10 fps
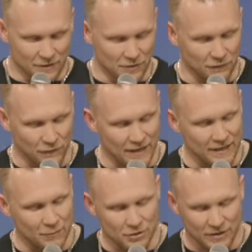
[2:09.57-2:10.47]
You know, it's
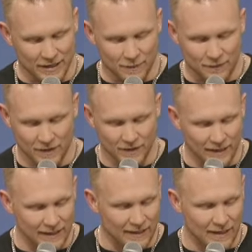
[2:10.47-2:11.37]
funny when you get up
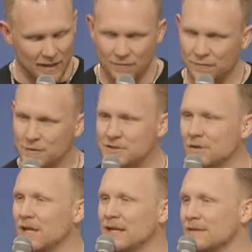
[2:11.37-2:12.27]
here, like, I, I feel
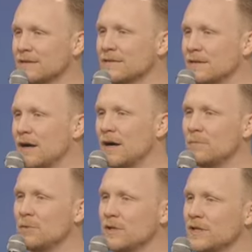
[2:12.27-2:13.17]
so, like,
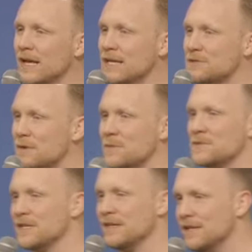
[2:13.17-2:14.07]
humble and nice when
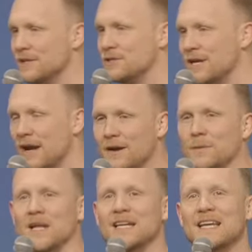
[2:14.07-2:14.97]
I'm sitting in the chair
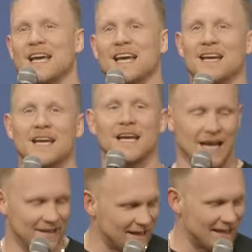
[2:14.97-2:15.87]
and I'm like, yay.
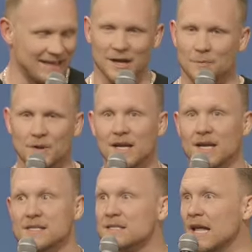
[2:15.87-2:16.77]
And then I get up
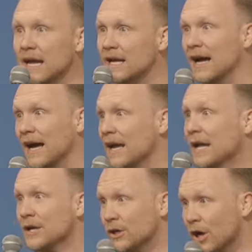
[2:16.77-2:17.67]
here and it's like,
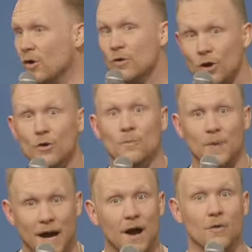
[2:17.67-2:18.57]
go, go
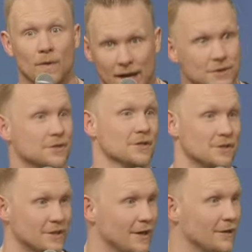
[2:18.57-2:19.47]
Power
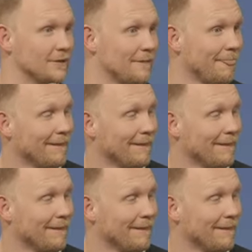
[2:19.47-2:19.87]
Rangers, you know.